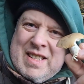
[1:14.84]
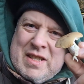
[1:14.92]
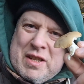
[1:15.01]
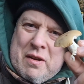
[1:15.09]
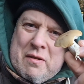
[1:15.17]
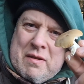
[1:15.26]

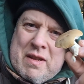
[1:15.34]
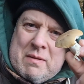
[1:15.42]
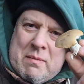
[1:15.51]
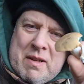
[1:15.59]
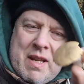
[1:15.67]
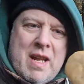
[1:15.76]
So
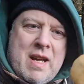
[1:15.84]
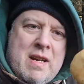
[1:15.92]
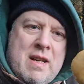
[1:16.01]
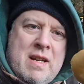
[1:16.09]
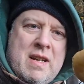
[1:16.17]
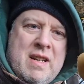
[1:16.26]
this one here
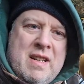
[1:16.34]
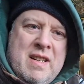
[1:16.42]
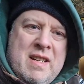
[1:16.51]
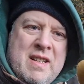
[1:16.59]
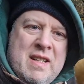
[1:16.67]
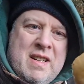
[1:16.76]

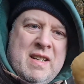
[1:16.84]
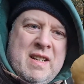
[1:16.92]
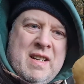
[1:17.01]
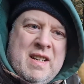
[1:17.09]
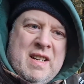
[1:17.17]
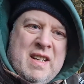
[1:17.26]

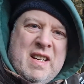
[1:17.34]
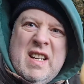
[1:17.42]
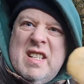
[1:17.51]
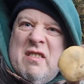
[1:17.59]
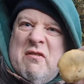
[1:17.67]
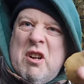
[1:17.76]

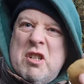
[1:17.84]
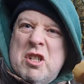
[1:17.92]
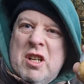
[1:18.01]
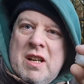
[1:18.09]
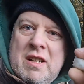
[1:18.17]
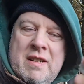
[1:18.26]
is a
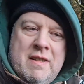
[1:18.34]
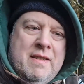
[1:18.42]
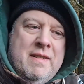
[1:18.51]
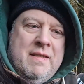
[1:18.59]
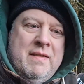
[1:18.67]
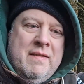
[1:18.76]
russula.
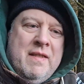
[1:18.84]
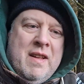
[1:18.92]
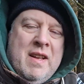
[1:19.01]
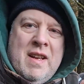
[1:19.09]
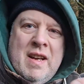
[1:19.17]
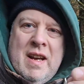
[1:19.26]

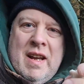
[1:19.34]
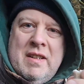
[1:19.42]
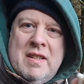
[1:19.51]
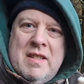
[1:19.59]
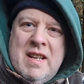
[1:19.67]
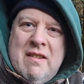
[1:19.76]
You
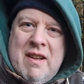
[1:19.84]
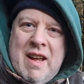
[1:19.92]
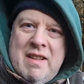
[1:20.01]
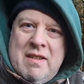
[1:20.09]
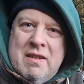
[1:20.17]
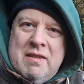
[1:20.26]
can tell that
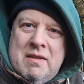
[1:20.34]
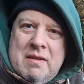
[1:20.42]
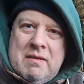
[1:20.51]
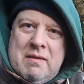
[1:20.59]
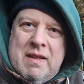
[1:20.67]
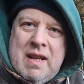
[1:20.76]
the
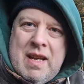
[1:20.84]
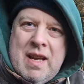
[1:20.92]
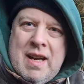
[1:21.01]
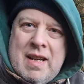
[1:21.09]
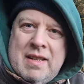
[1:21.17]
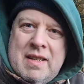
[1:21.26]

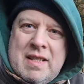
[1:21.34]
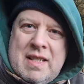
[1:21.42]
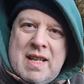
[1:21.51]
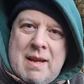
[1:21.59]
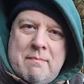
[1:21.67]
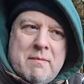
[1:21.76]

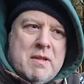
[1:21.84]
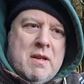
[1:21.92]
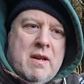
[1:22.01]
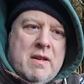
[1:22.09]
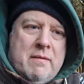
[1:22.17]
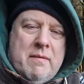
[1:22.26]
stems
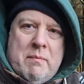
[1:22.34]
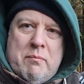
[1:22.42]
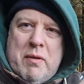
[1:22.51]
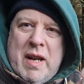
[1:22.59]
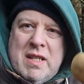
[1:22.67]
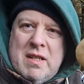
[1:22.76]
kind of, it
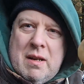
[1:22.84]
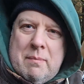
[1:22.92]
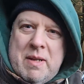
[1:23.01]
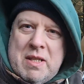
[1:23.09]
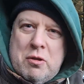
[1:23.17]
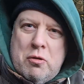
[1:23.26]
breaks like a
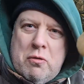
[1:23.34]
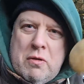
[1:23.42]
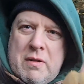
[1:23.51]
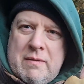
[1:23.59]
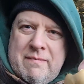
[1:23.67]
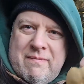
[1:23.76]
piece of
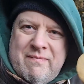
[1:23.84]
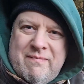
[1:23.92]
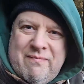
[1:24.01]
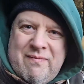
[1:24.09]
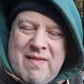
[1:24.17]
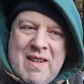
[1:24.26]
chalk.
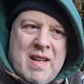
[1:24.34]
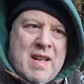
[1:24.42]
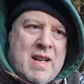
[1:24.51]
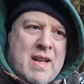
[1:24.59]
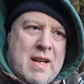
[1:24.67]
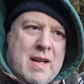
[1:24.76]

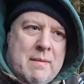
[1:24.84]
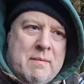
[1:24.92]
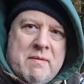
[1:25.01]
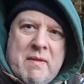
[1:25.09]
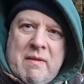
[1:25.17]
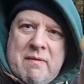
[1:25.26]

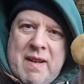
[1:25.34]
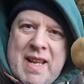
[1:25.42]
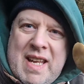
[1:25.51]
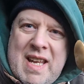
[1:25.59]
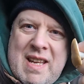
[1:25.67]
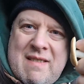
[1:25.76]
It's very
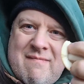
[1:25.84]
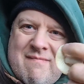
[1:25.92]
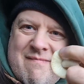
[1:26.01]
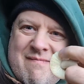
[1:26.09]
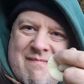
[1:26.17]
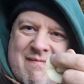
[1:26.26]
flaky,
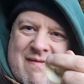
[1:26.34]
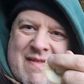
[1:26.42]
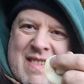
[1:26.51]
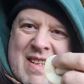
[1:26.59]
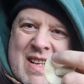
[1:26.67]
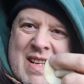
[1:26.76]

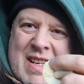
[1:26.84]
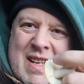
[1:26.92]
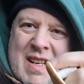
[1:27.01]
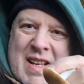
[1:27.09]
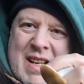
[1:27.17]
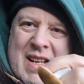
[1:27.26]

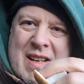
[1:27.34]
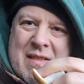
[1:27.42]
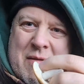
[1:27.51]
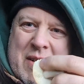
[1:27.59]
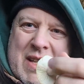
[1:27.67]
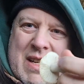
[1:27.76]

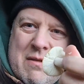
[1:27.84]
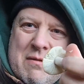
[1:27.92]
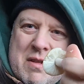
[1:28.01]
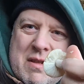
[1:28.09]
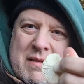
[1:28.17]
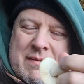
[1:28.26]
white gills.